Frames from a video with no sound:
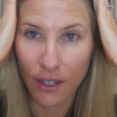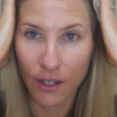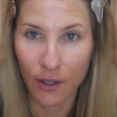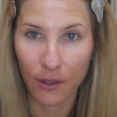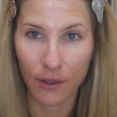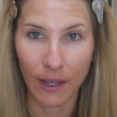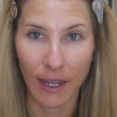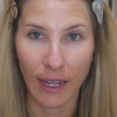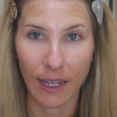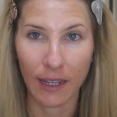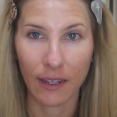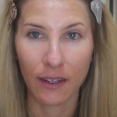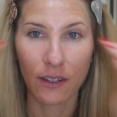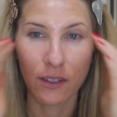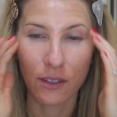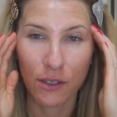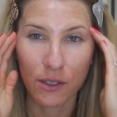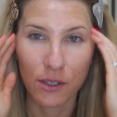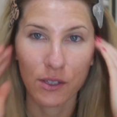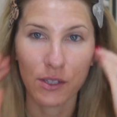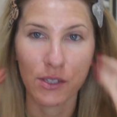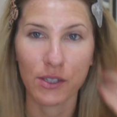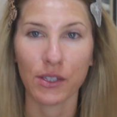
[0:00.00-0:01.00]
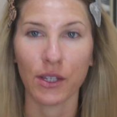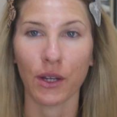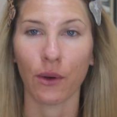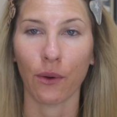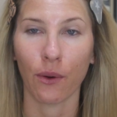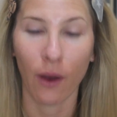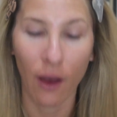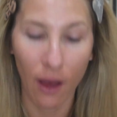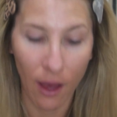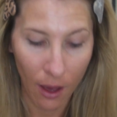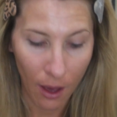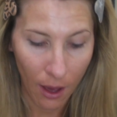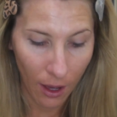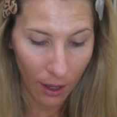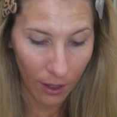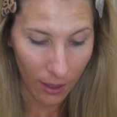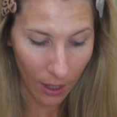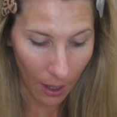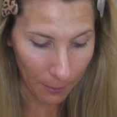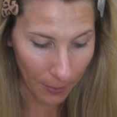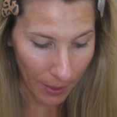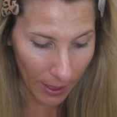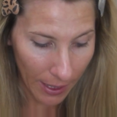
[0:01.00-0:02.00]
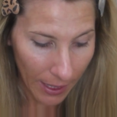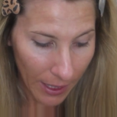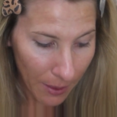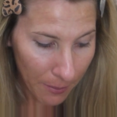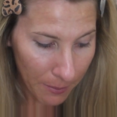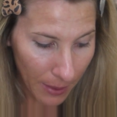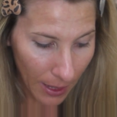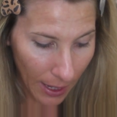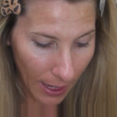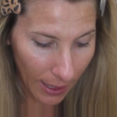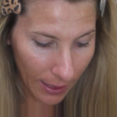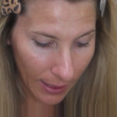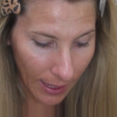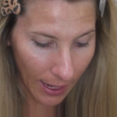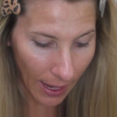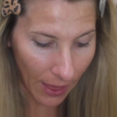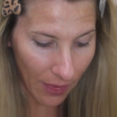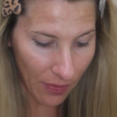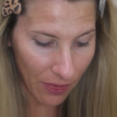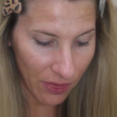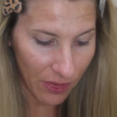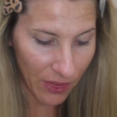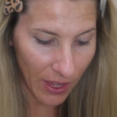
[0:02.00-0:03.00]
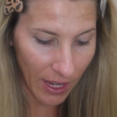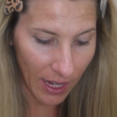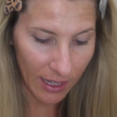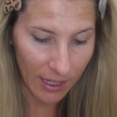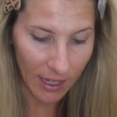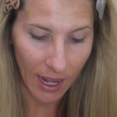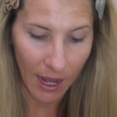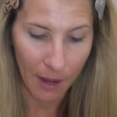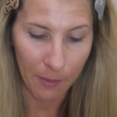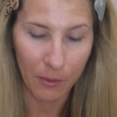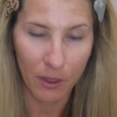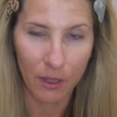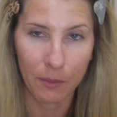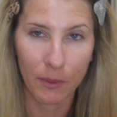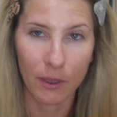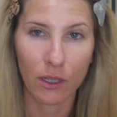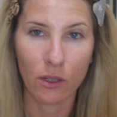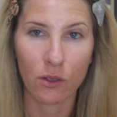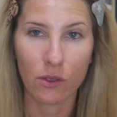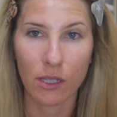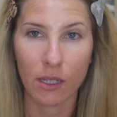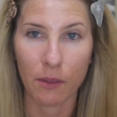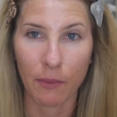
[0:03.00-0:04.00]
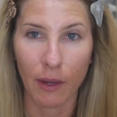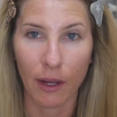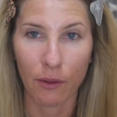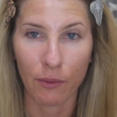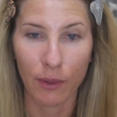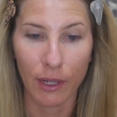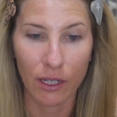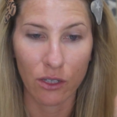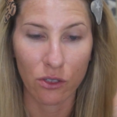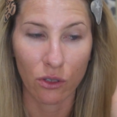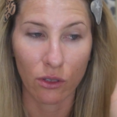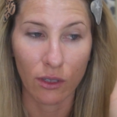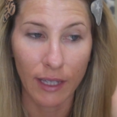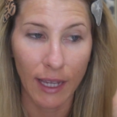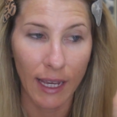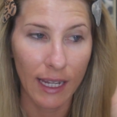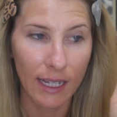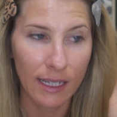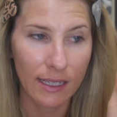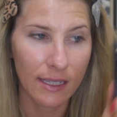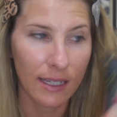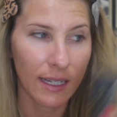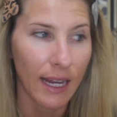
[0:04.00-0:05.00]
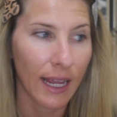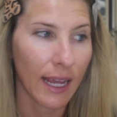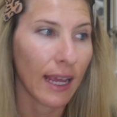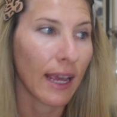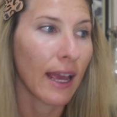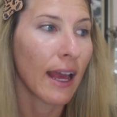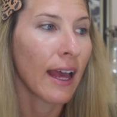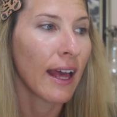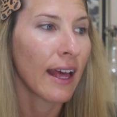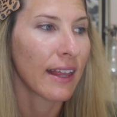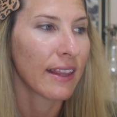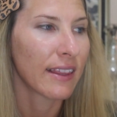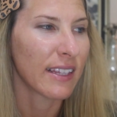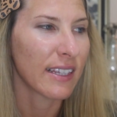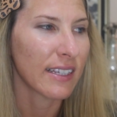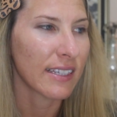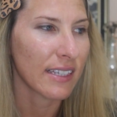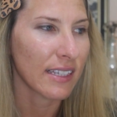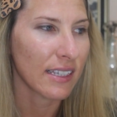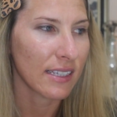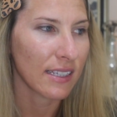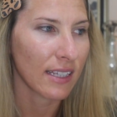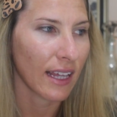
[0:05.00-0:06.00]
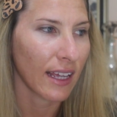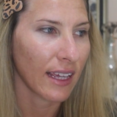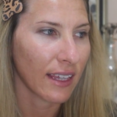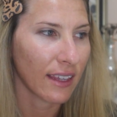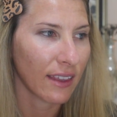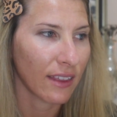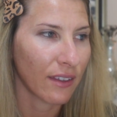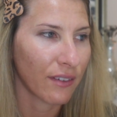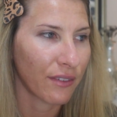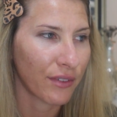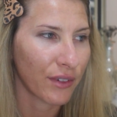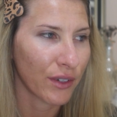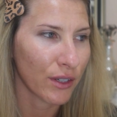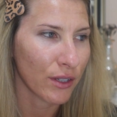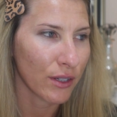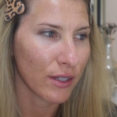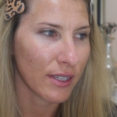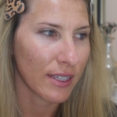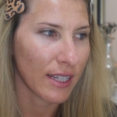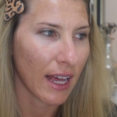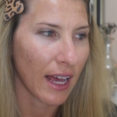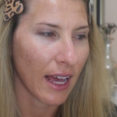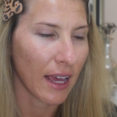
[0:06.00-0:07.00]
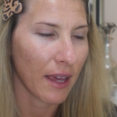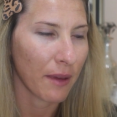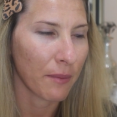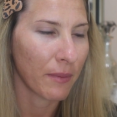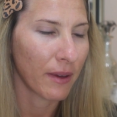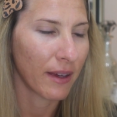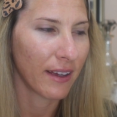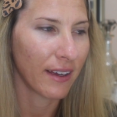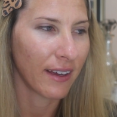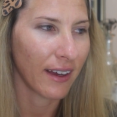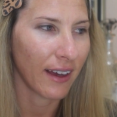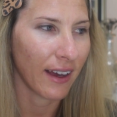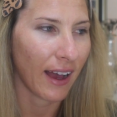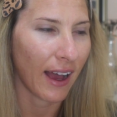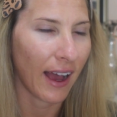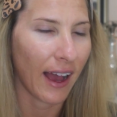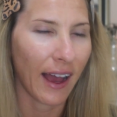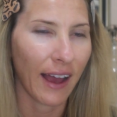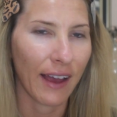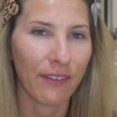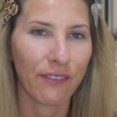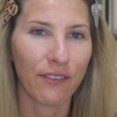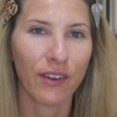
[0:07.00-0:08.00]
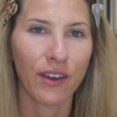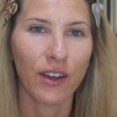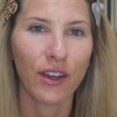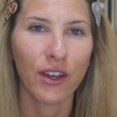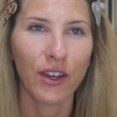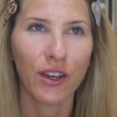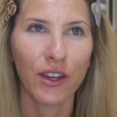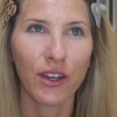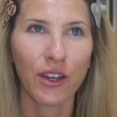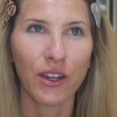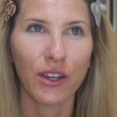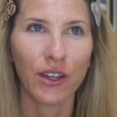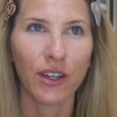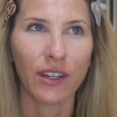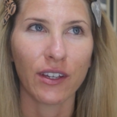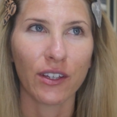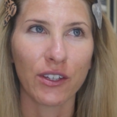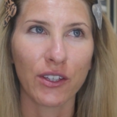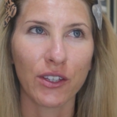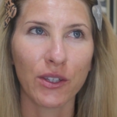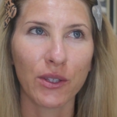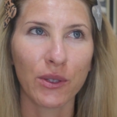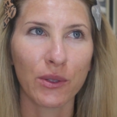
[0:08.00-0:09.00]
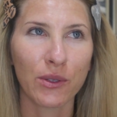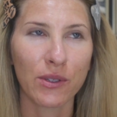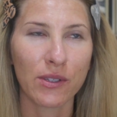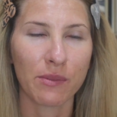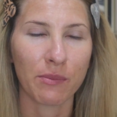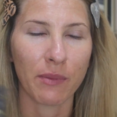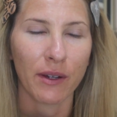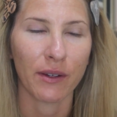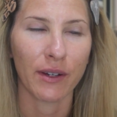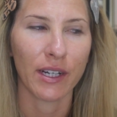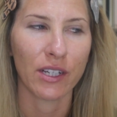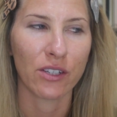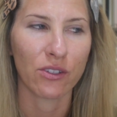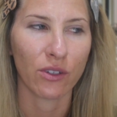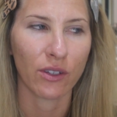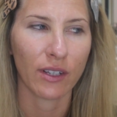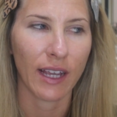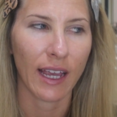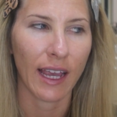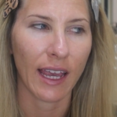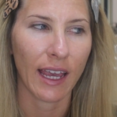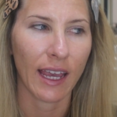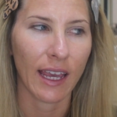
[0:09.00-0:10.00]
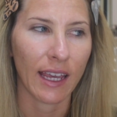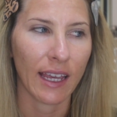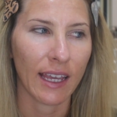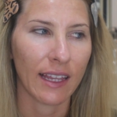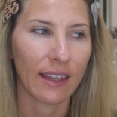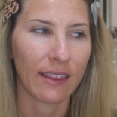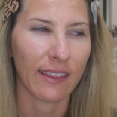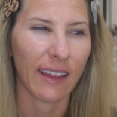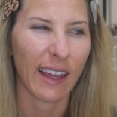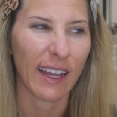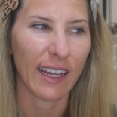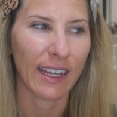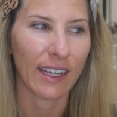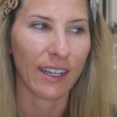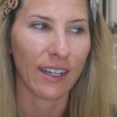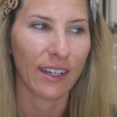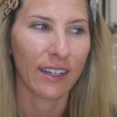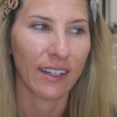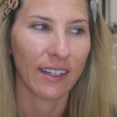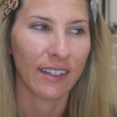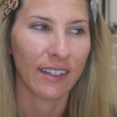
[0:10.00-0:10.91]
okay, so got my hair back, and then I'm going to be using my Rachel K today. This is like the first time I've used my Rachel K in like